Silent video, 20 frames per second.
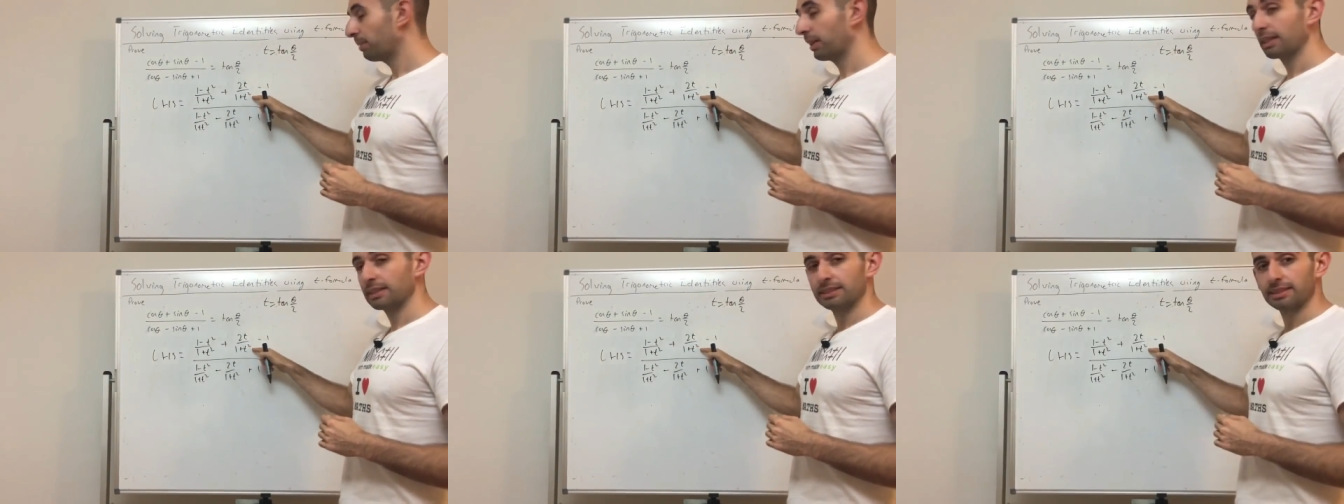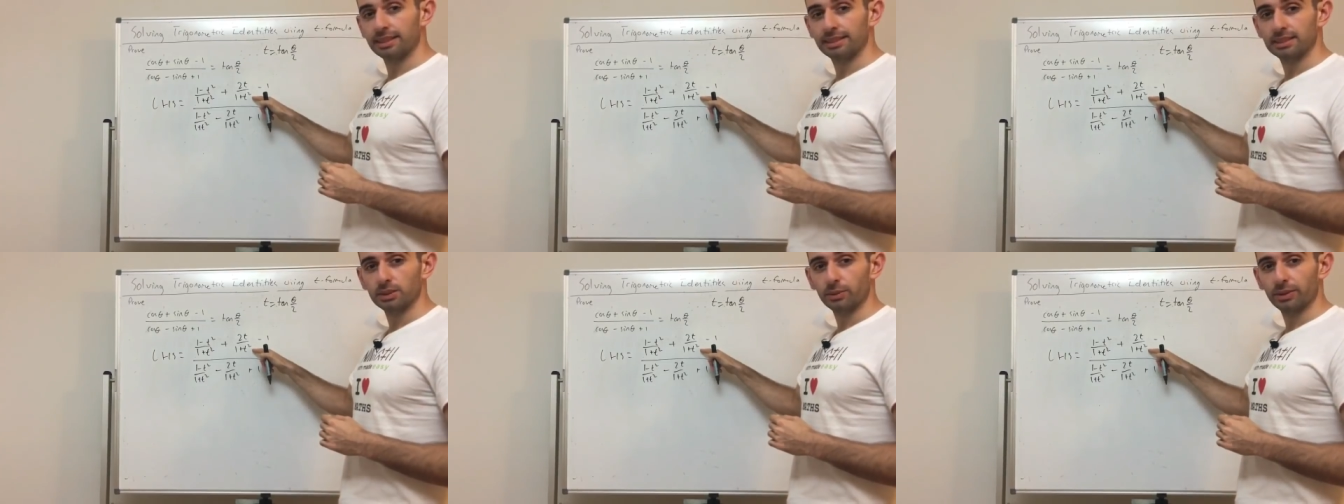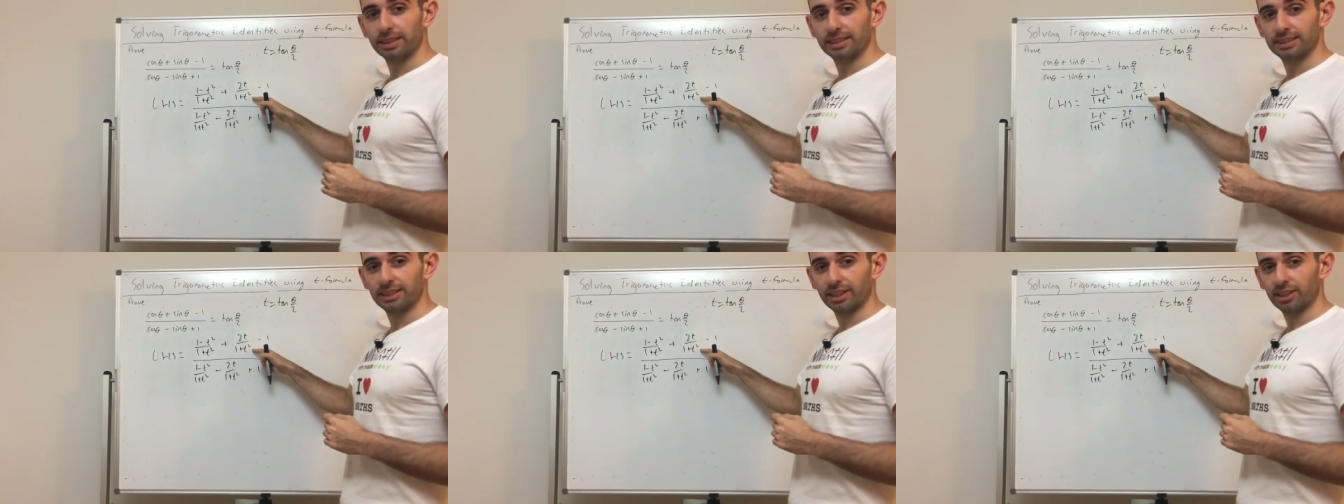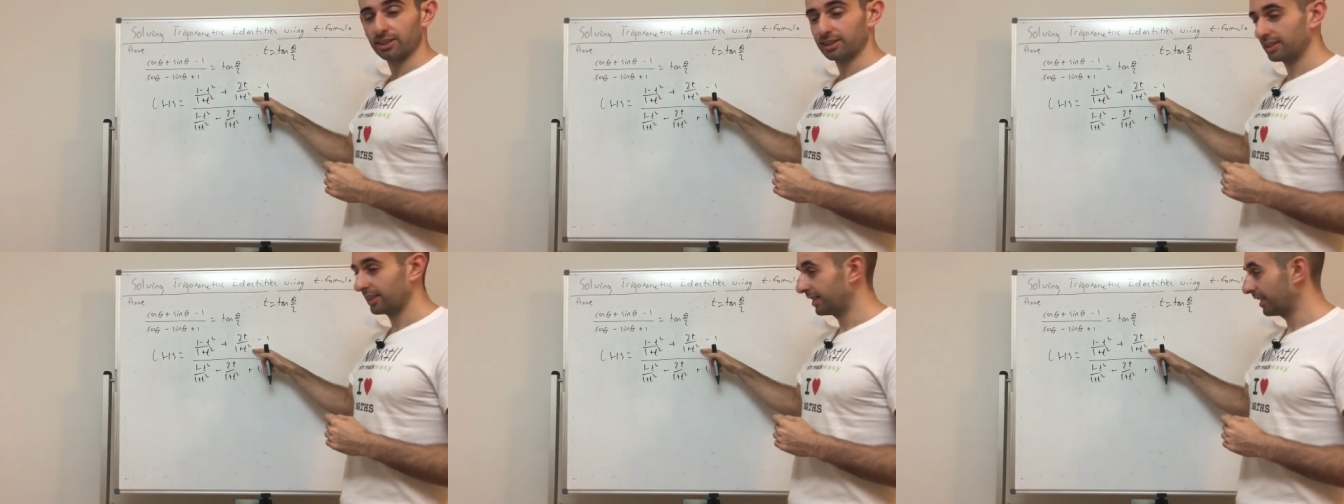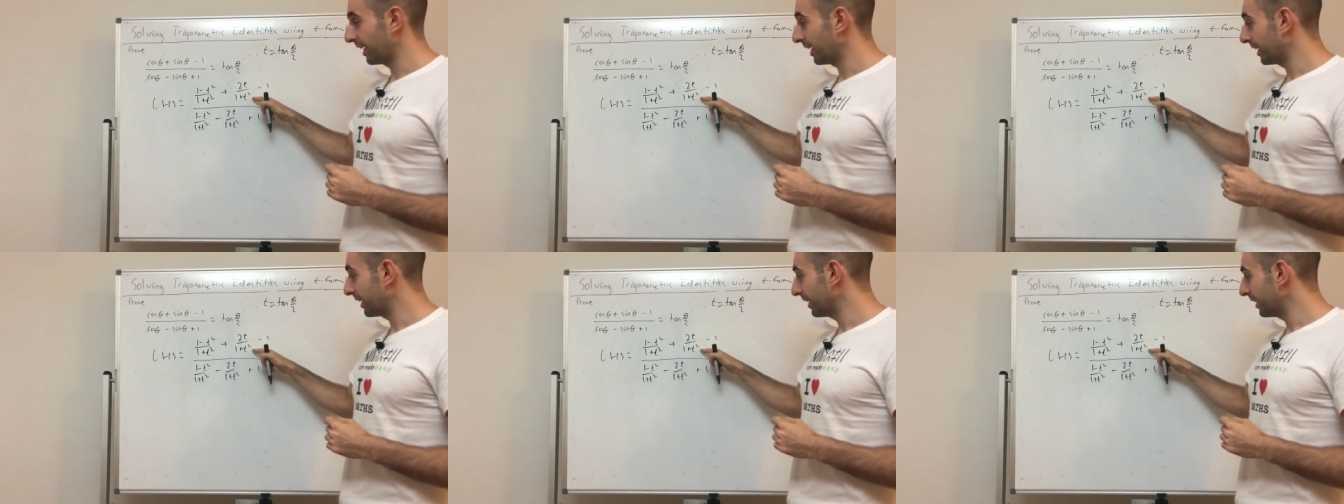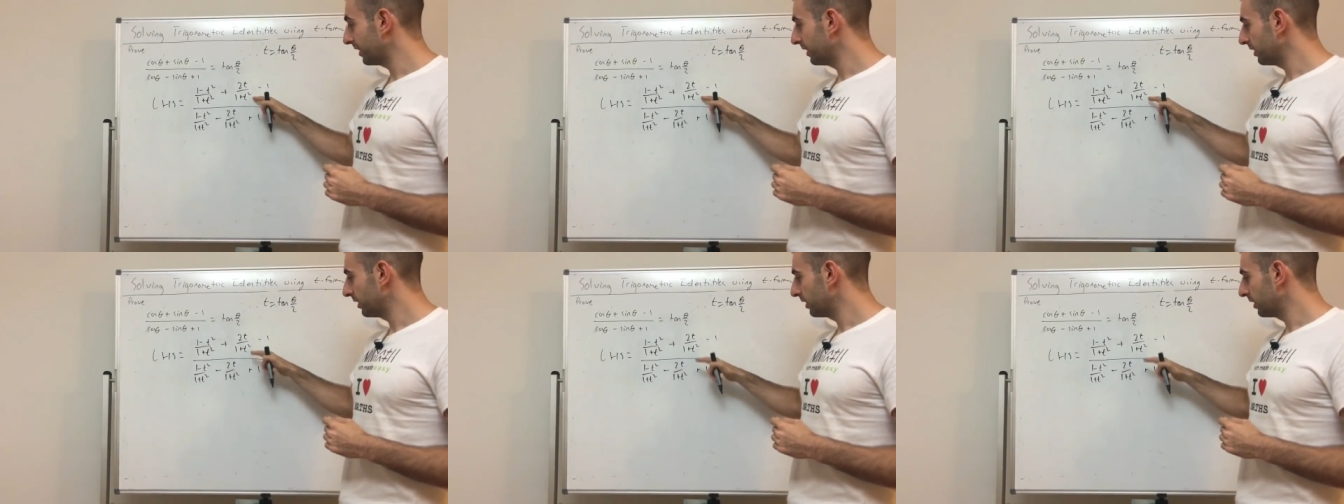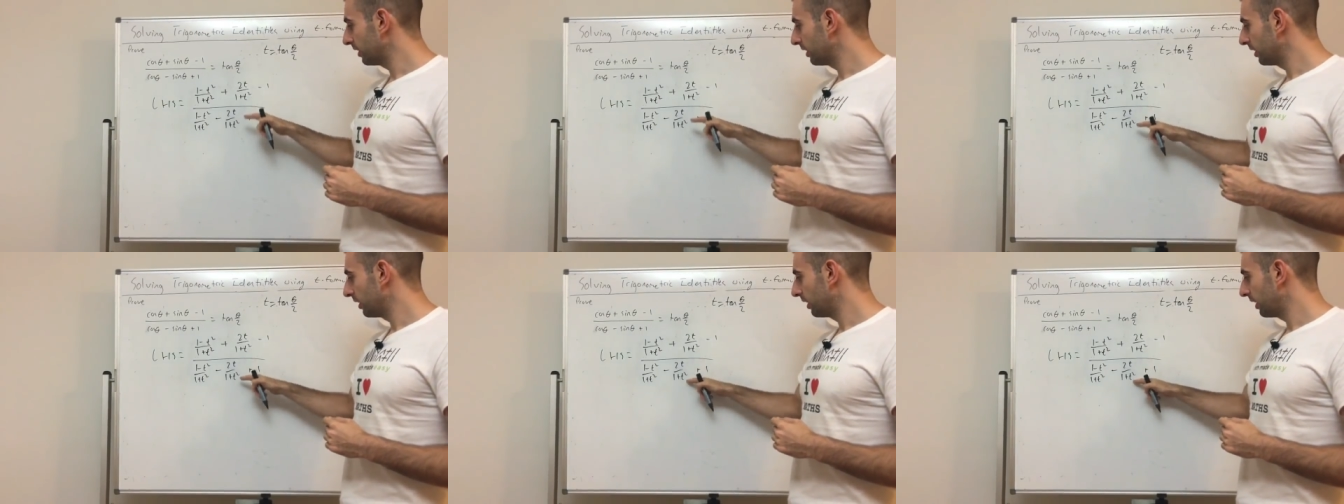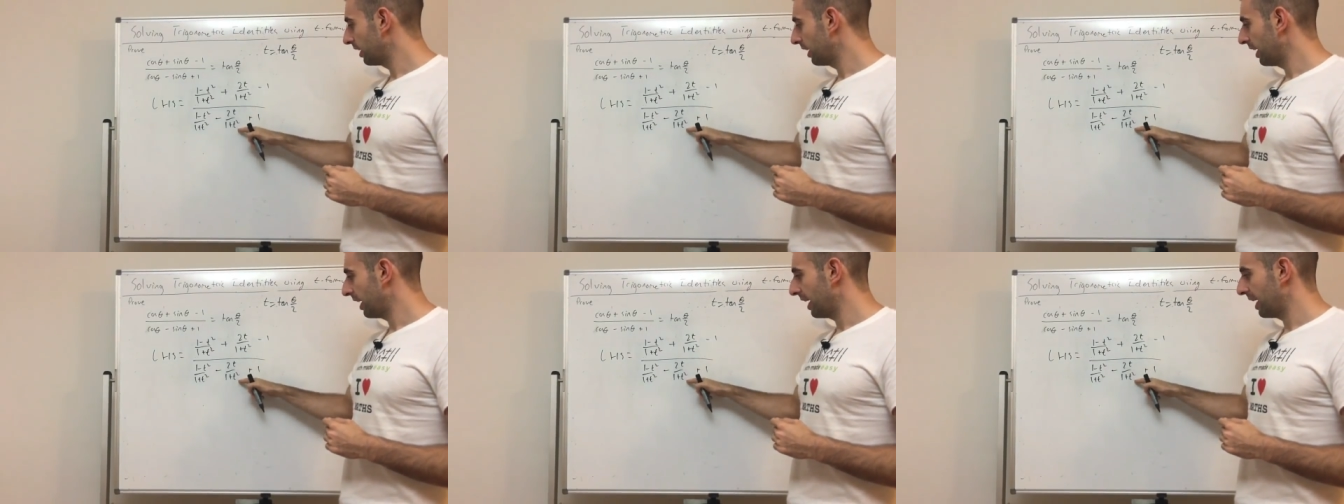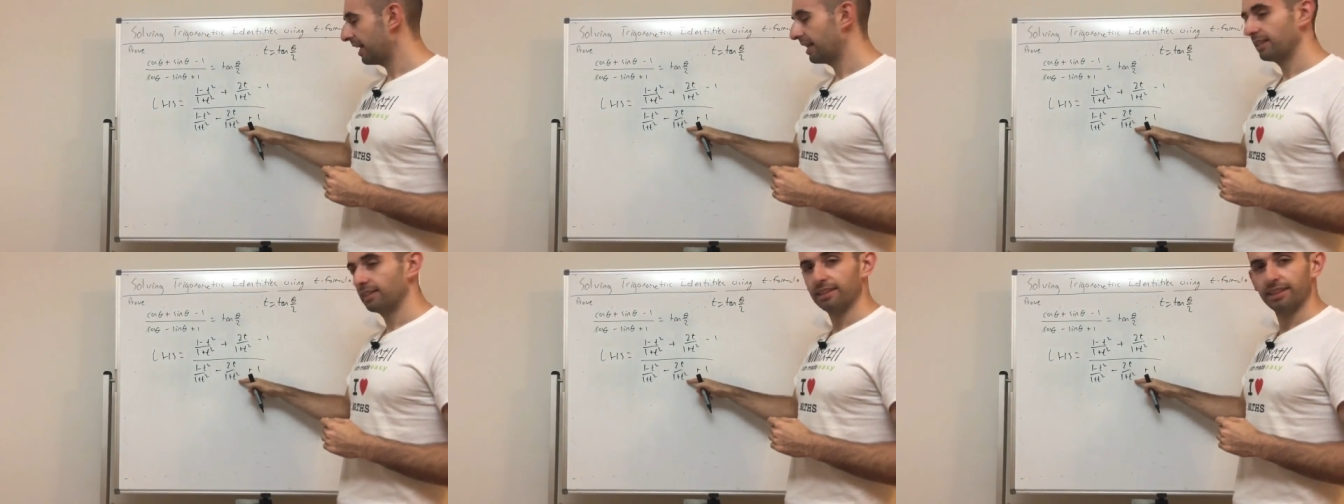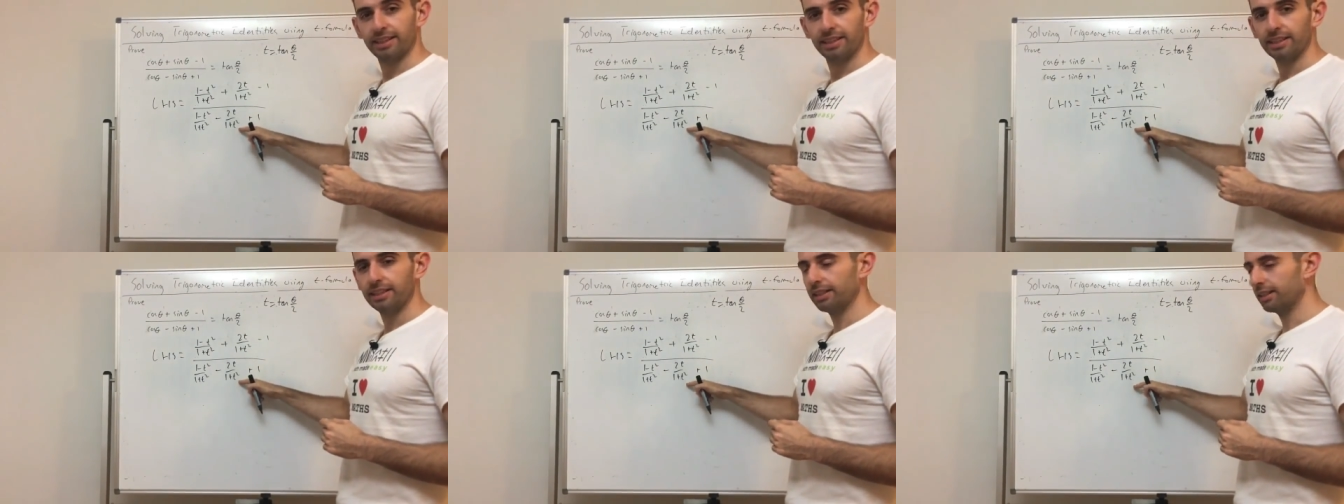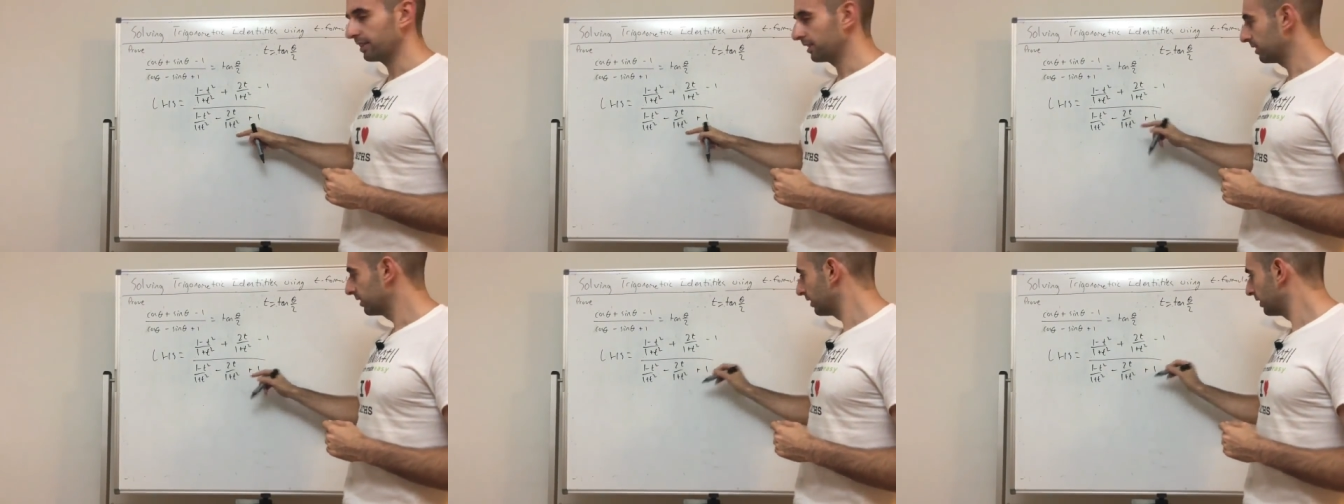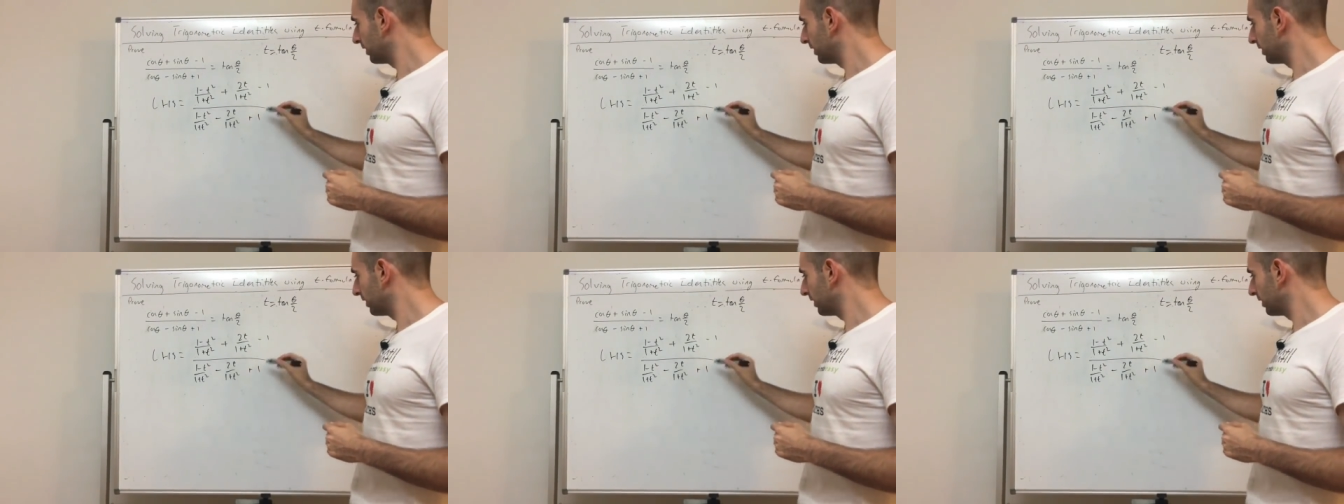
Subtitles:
plus t squared is the LCD here and here.